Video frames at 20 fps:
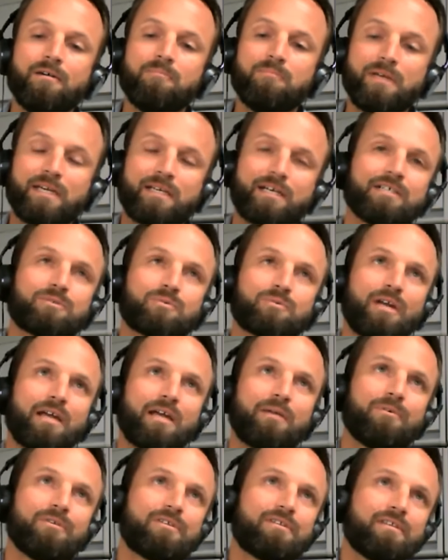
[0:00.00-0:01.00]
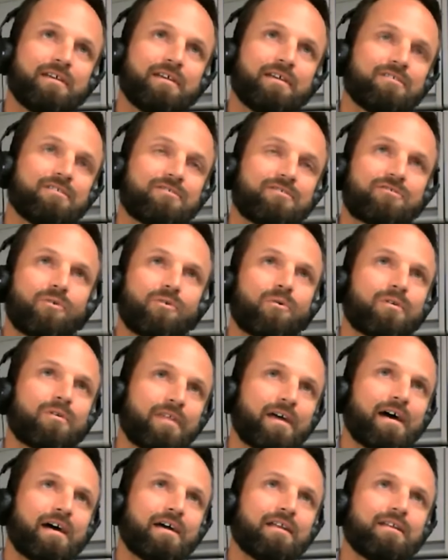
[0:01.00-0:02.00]
Because we're able to then store
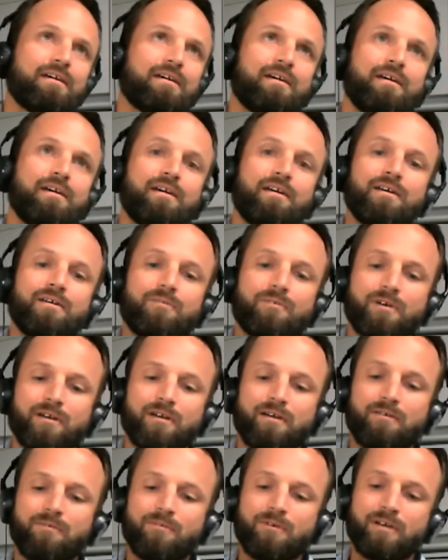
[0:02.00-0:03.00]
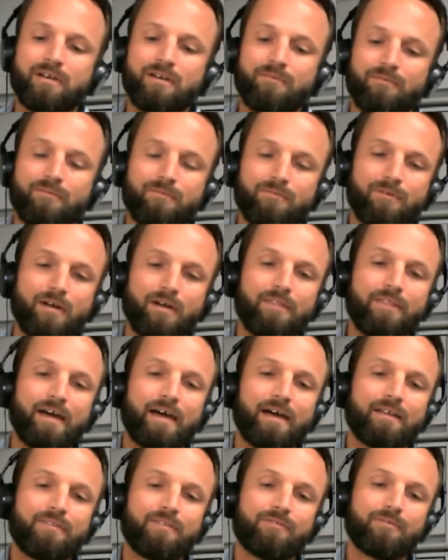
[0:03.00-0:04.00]
that, we're gonna we're gonna run
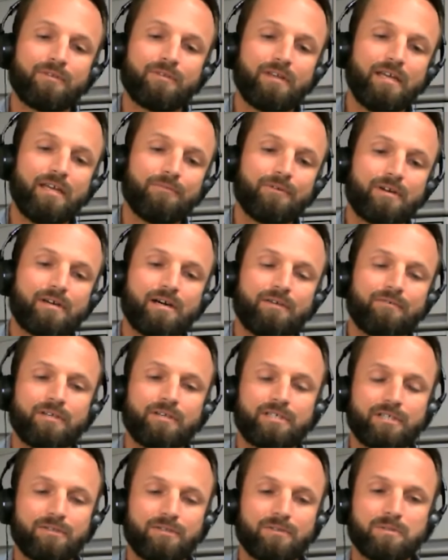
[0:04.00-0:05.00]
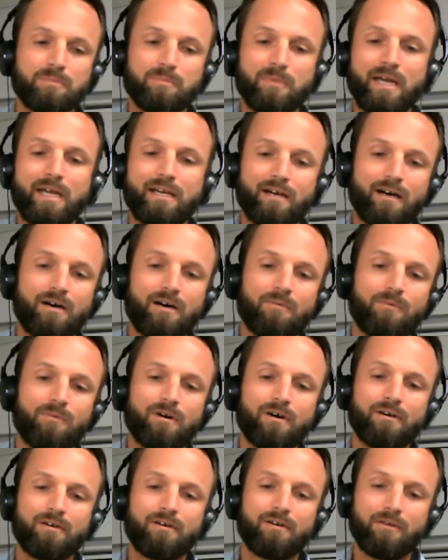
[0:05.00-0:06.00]
that through the heat recovery chillers, make hot
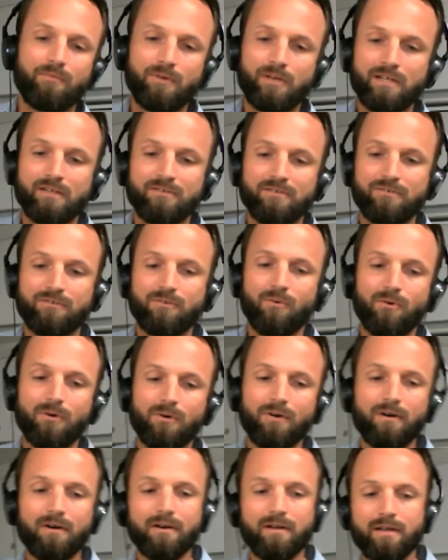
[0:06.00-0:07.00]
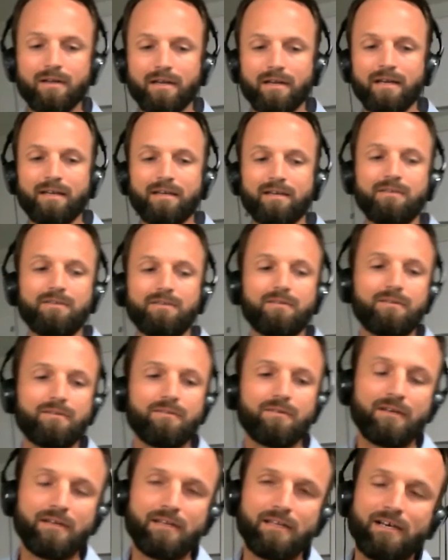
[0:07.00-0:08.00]
water that we can store. And
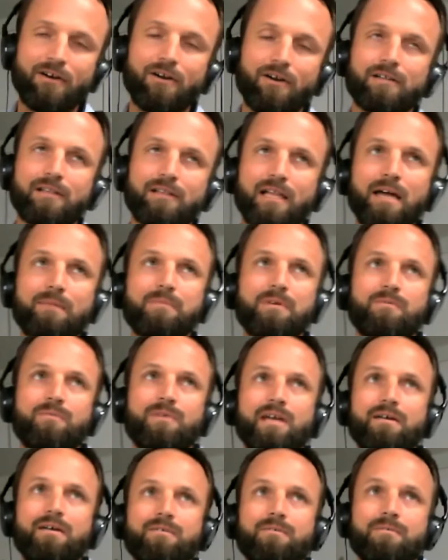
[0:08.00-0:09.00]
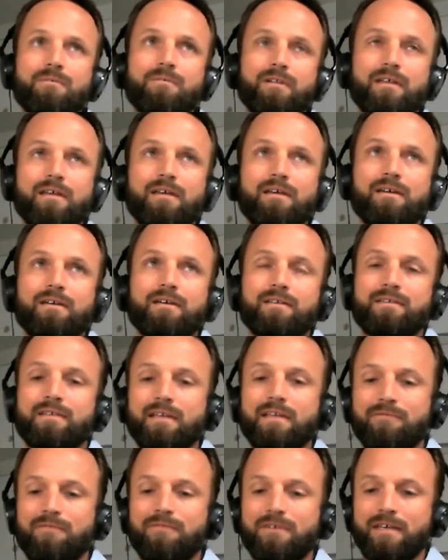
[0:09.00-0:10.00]
in our climate, we have a really
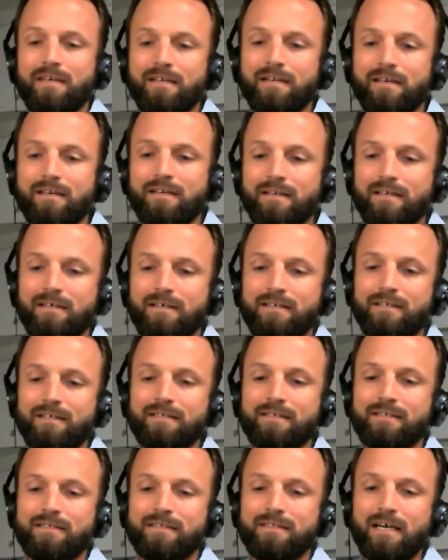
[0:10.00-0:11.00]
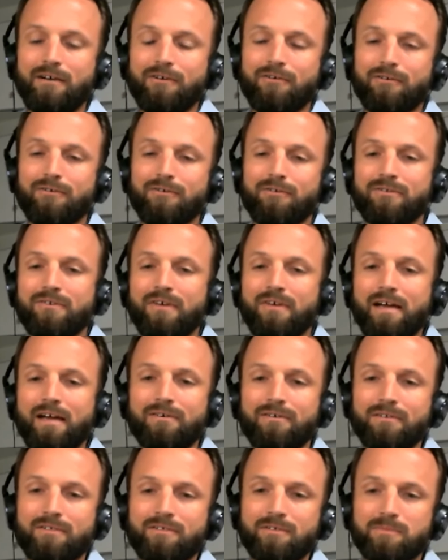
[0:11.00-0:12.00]
significant uh, diurnal
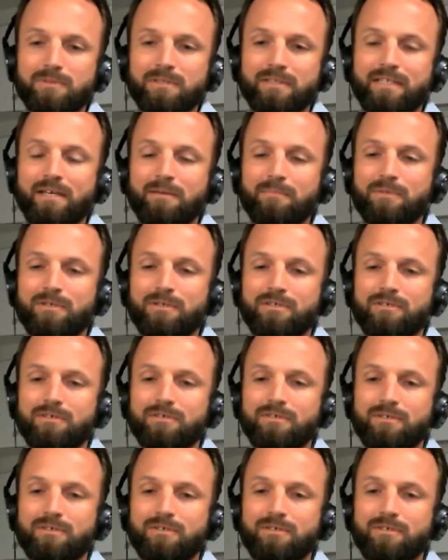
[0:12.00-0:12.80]
cycle in terms of temperature.